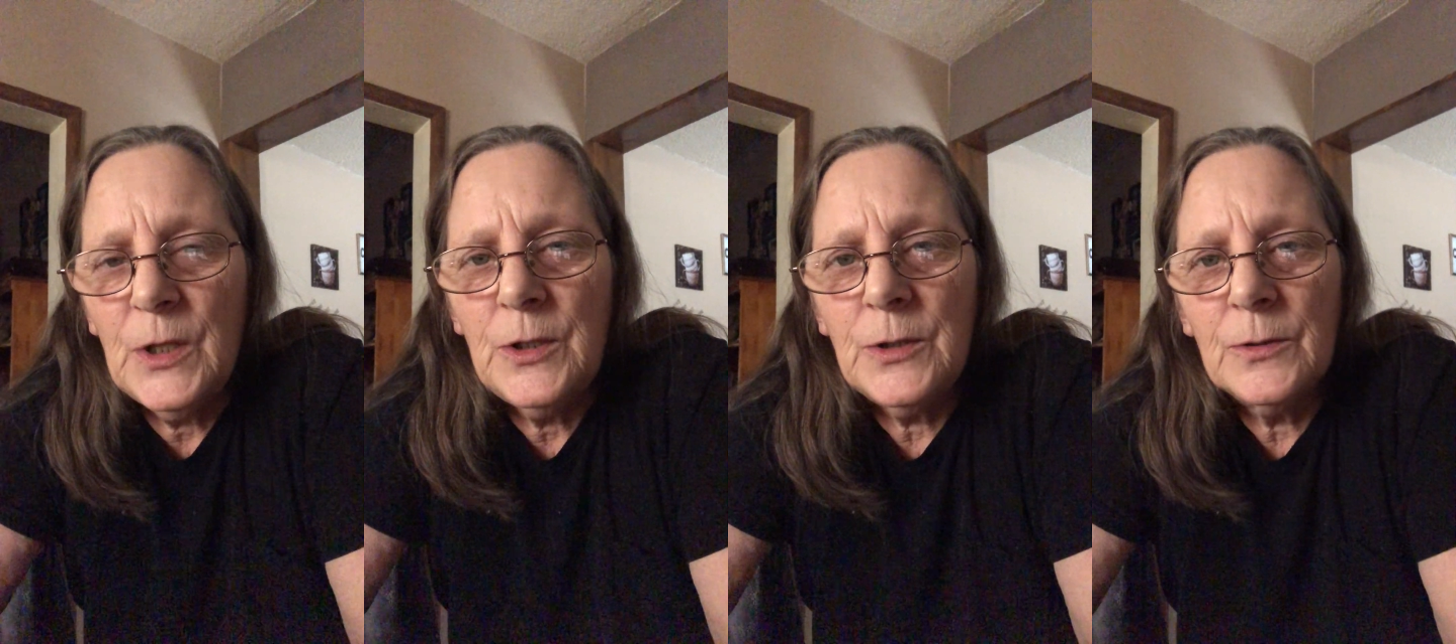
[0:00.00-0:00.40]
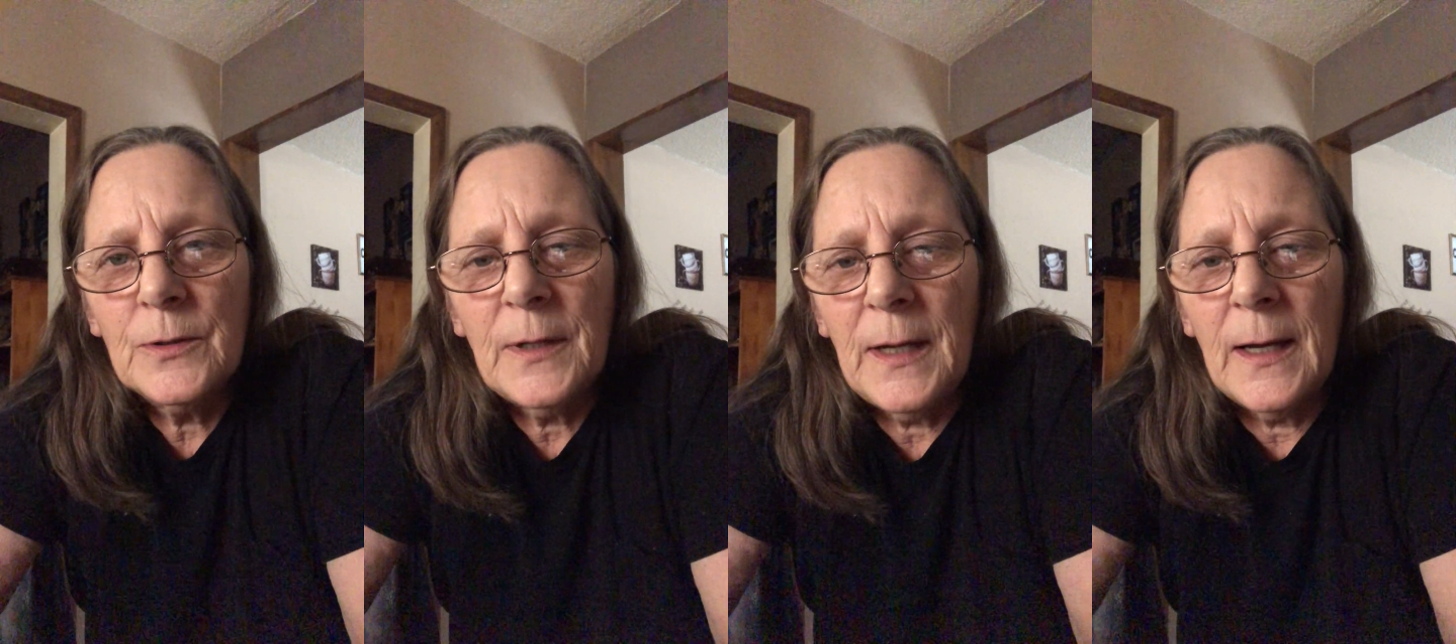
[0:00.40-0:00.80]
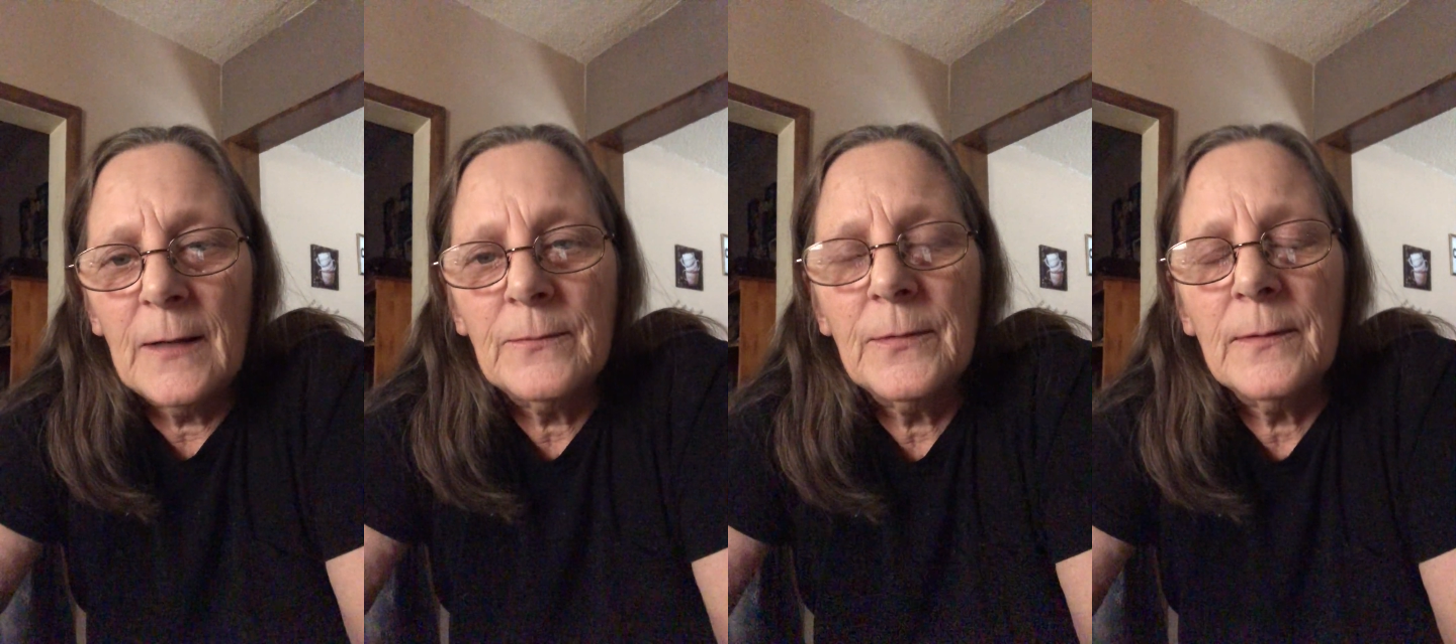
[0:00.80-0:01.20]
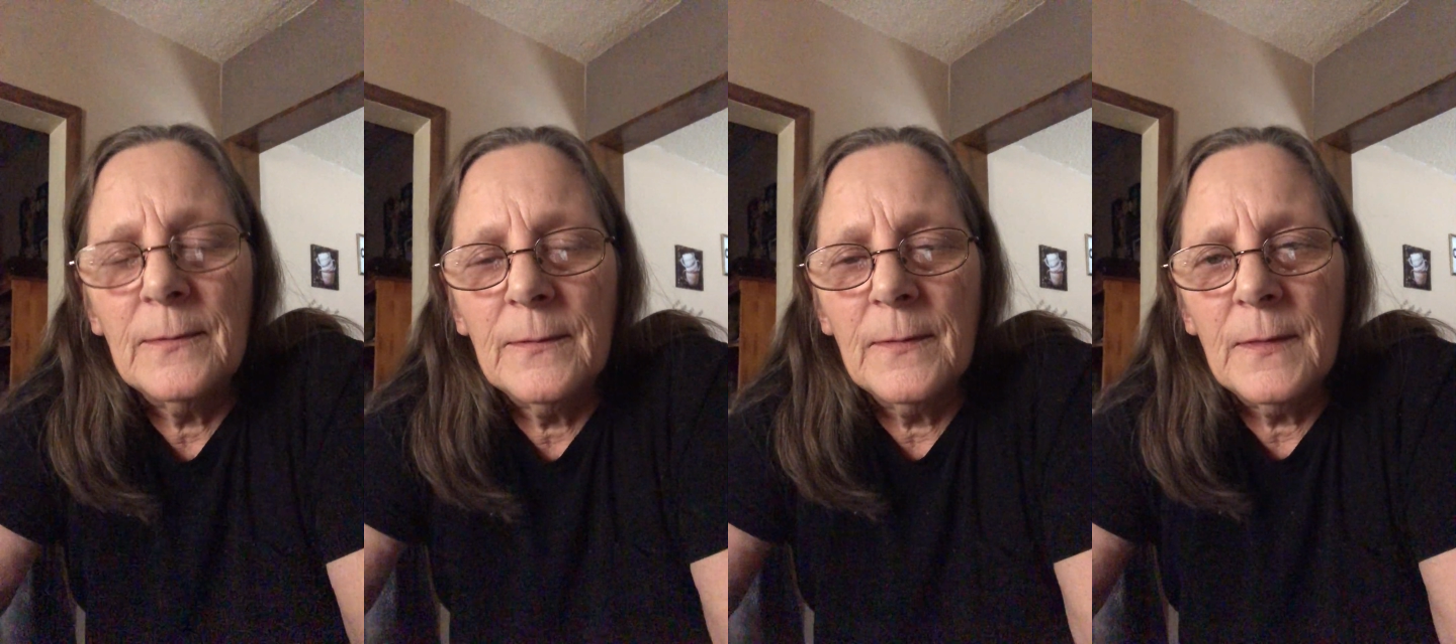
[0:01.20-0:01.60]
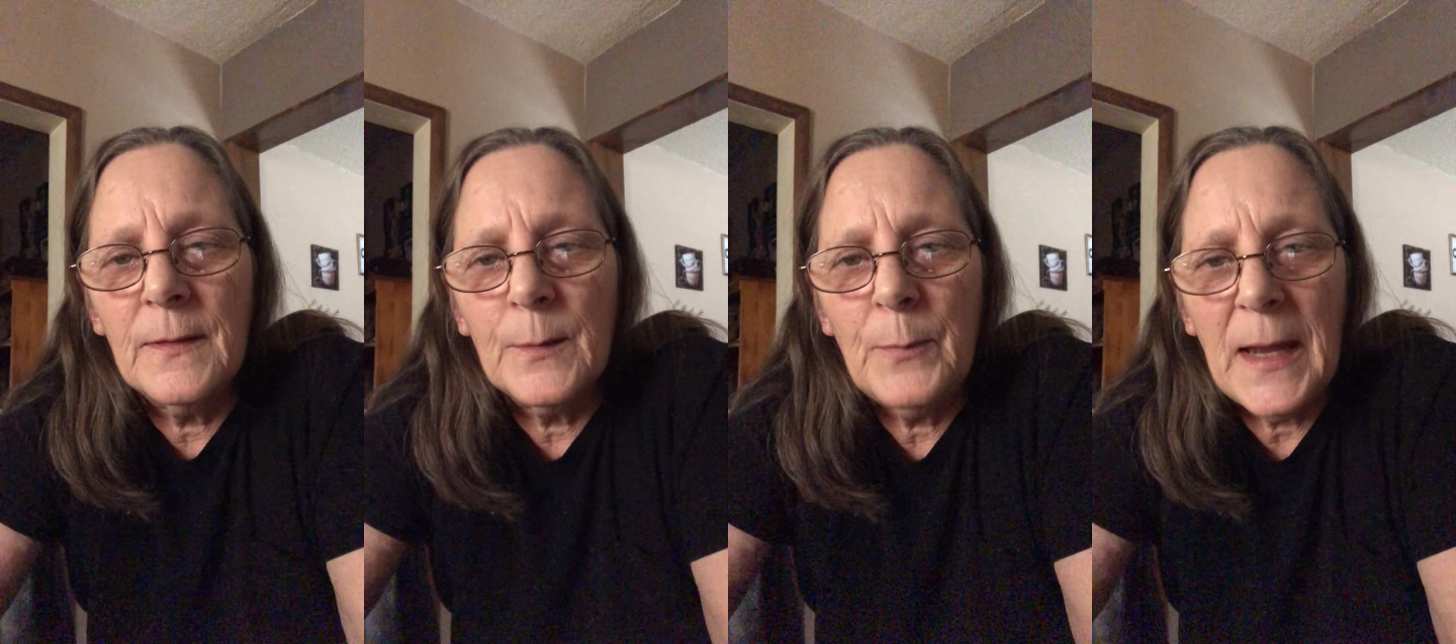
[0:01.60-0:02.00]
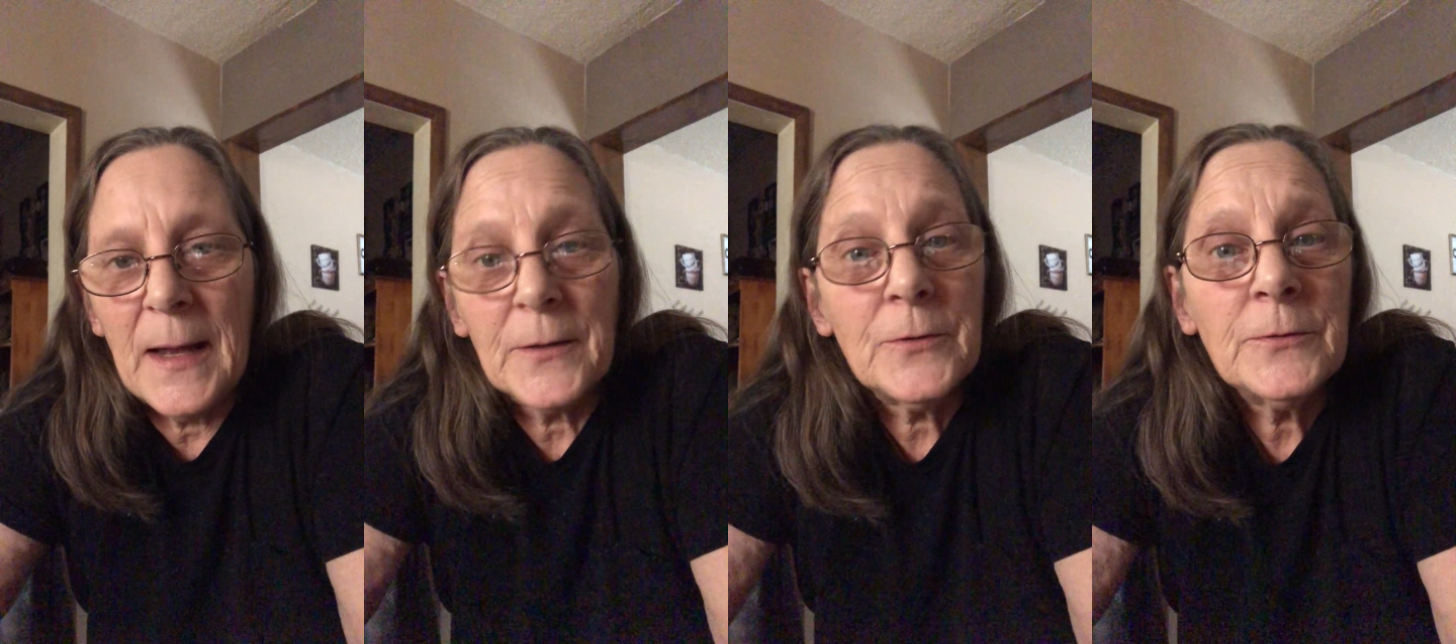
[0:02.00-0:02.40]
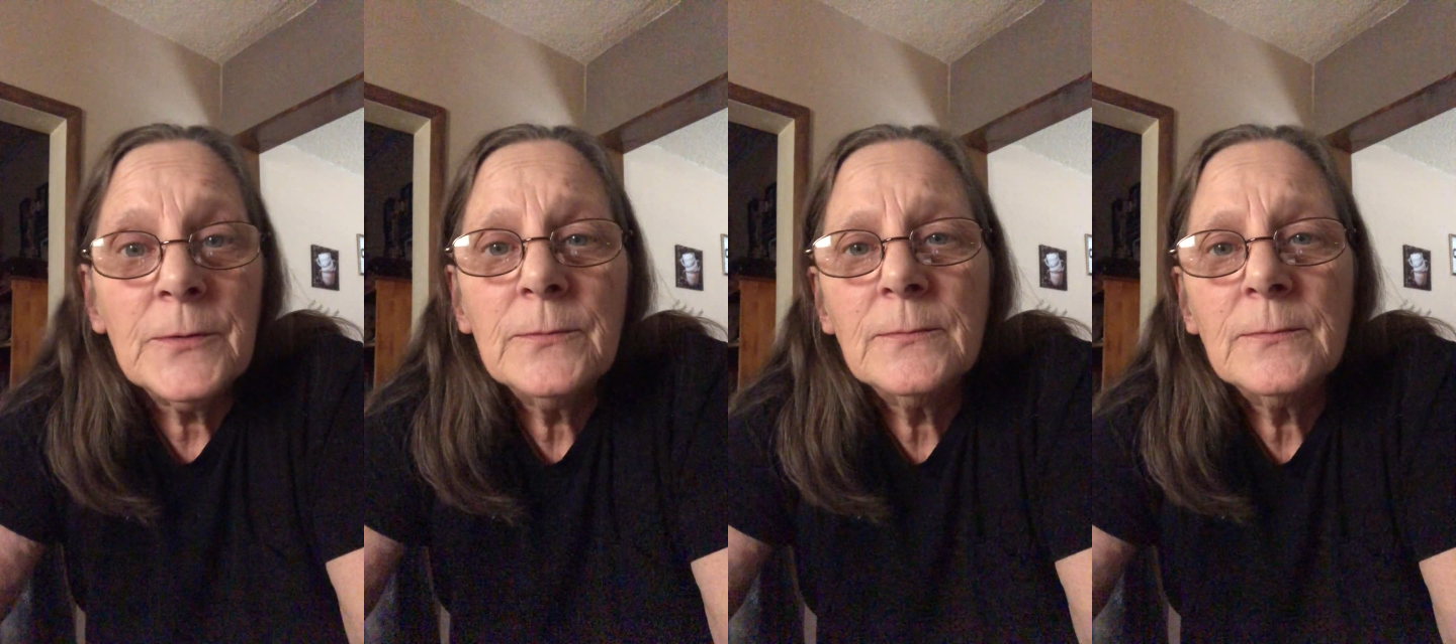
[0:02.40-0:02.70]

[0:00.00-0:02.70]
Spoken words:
you'll have the pattern,